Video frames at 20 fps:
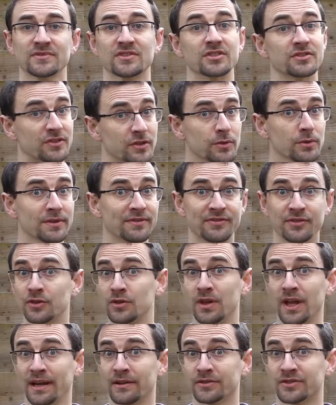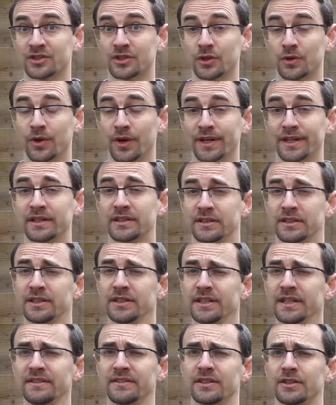To do a full outer join,
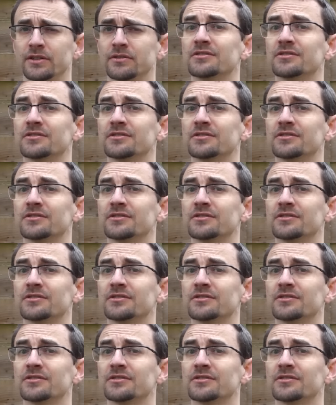you need to